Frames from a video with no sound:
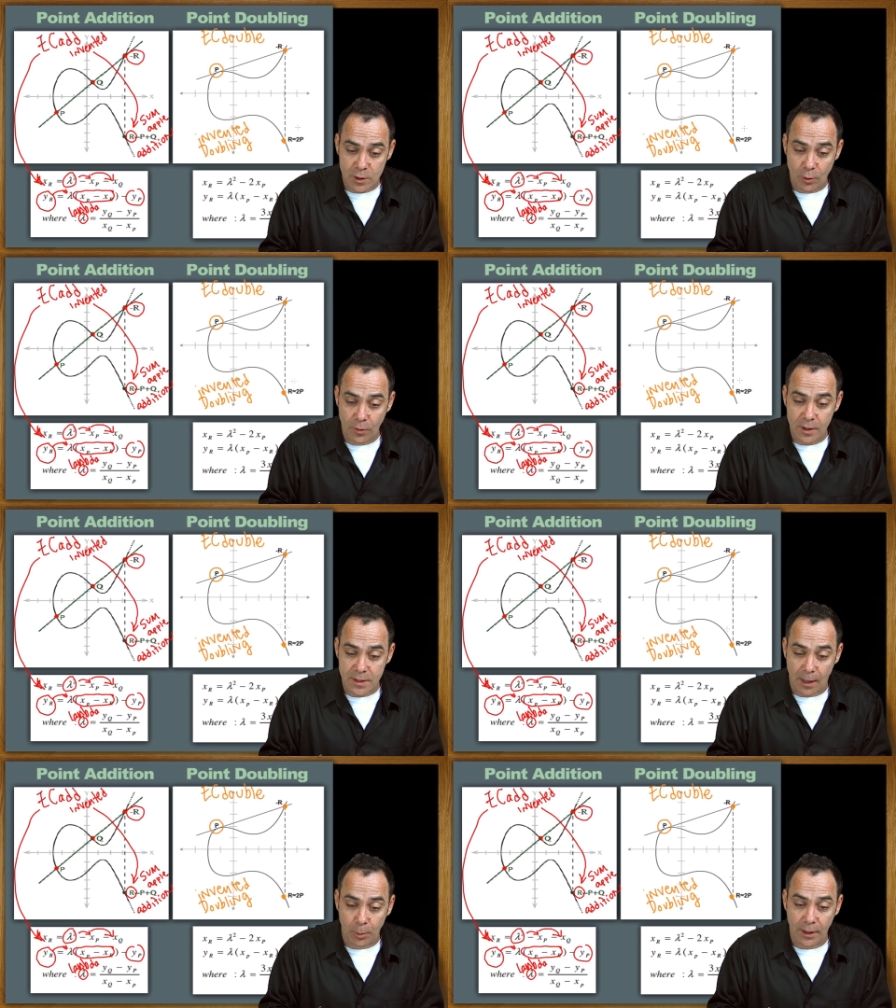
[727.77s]
So the
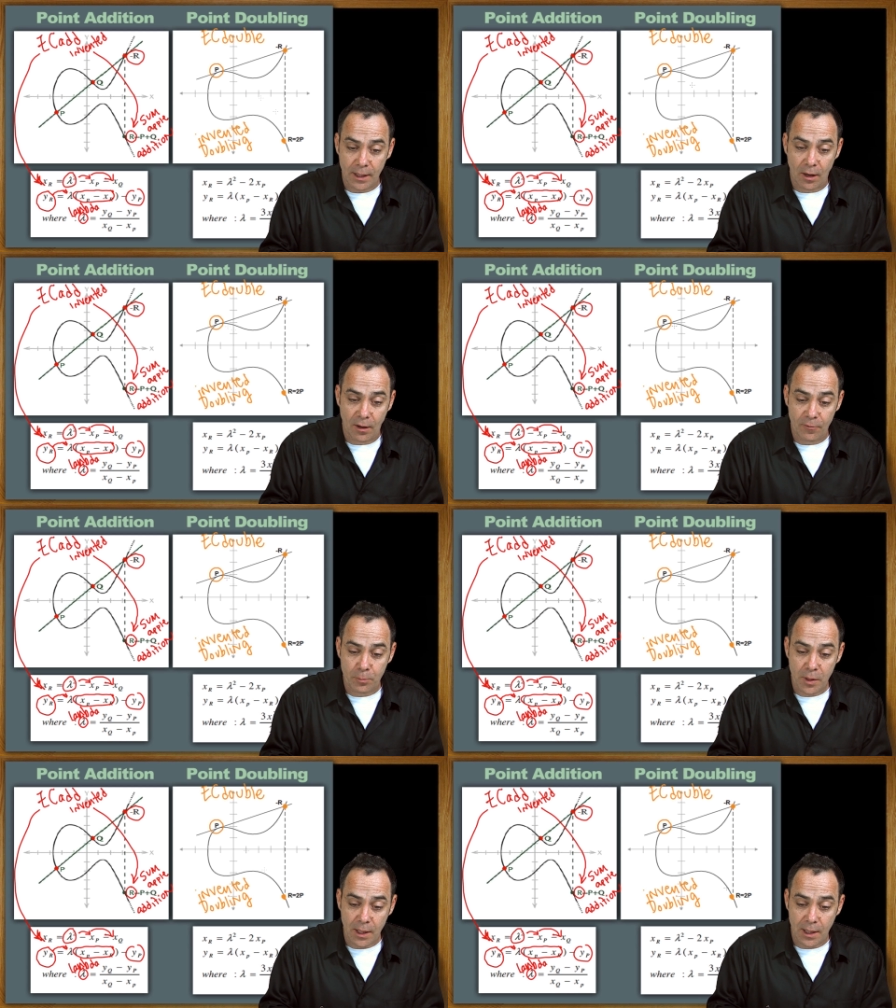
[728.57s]
doubling
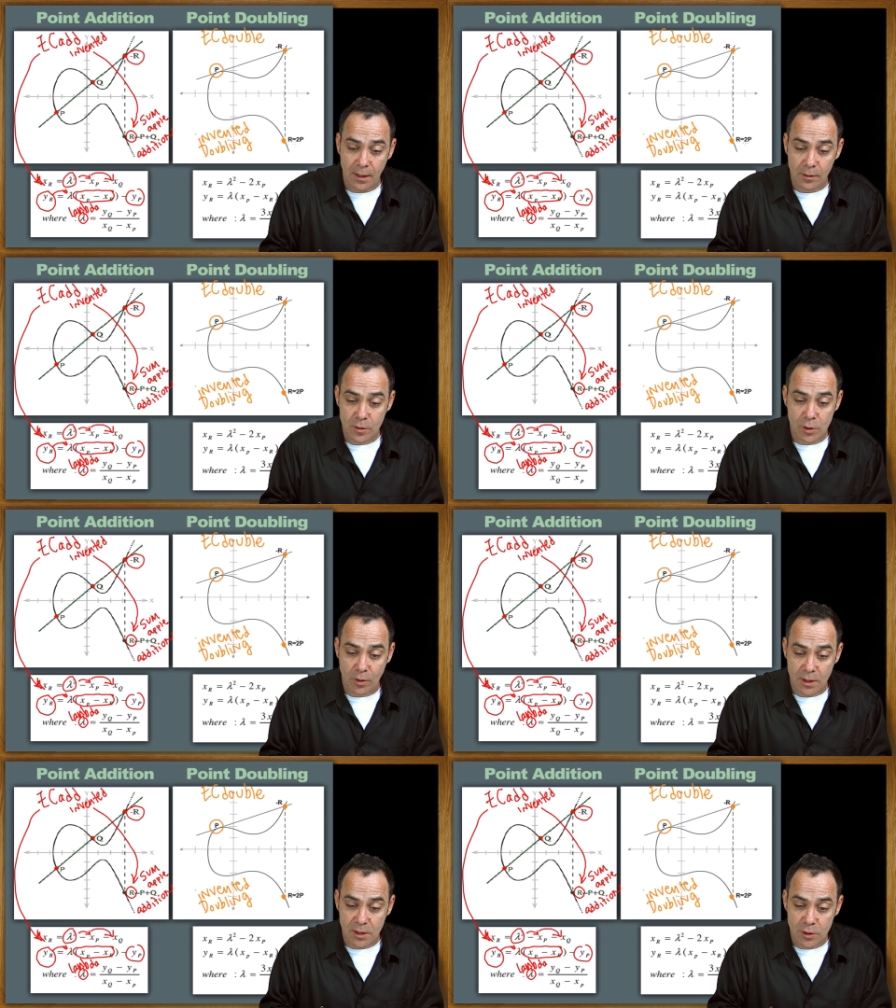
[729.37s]
of P, so
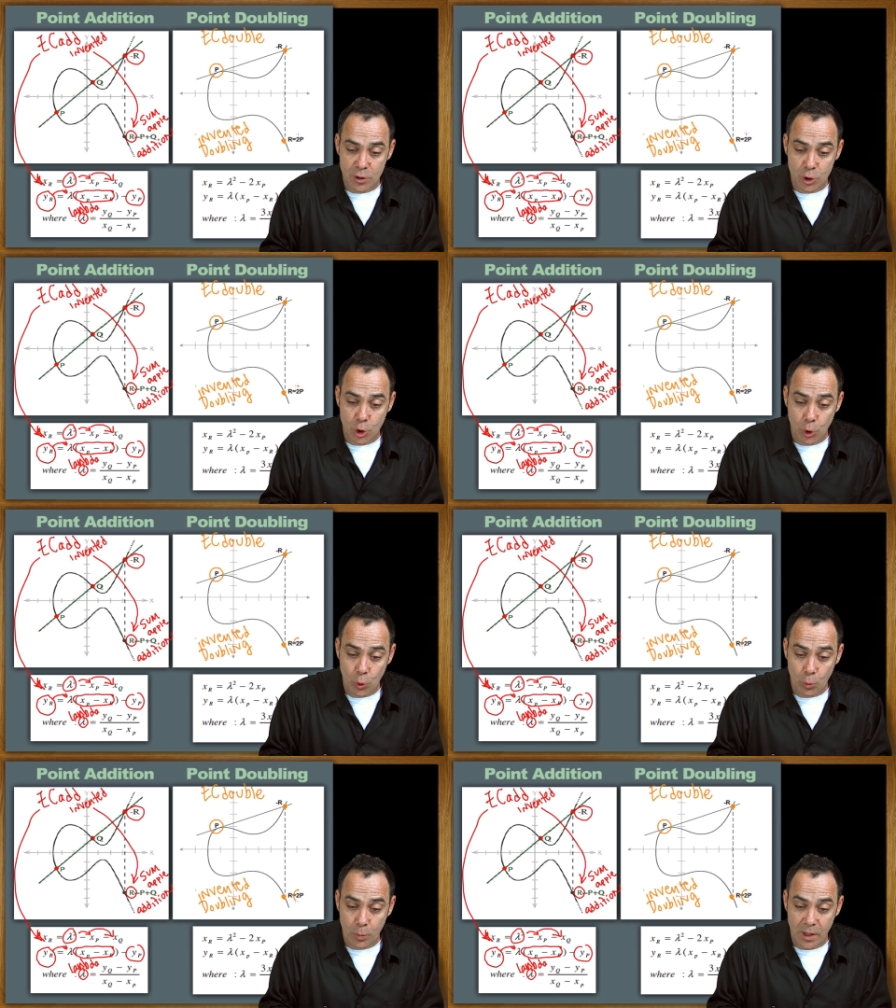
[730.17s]
this is
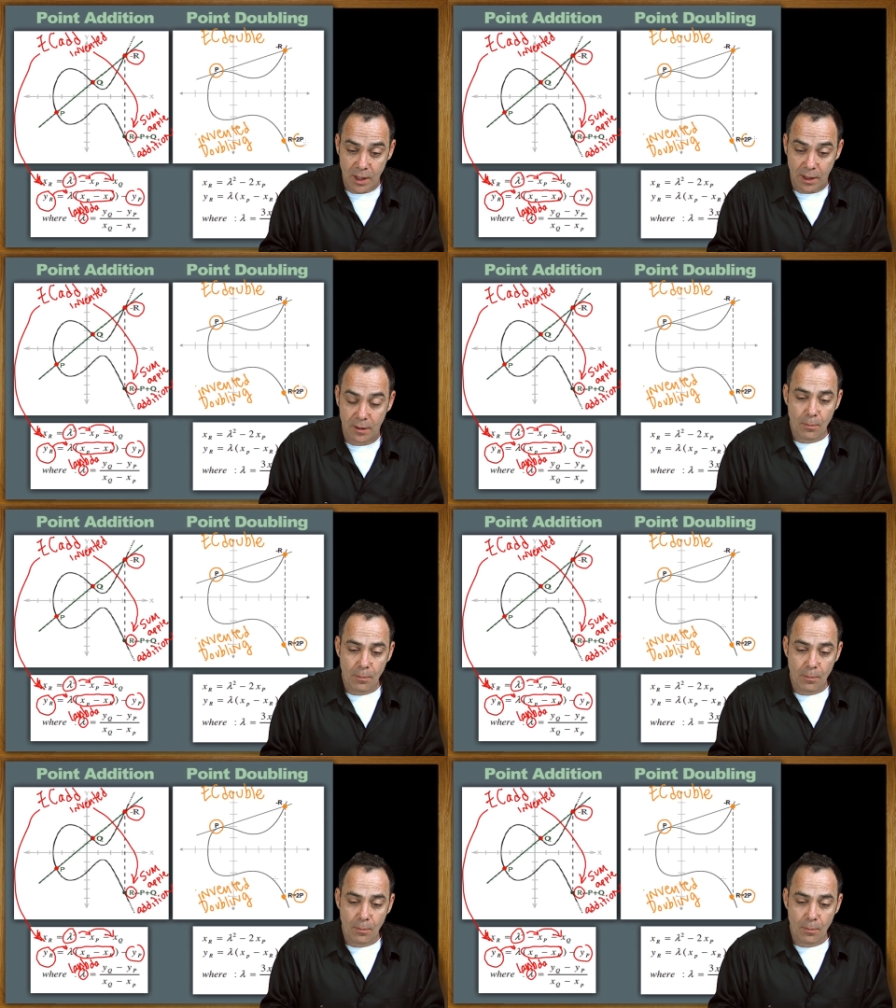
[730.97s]
2P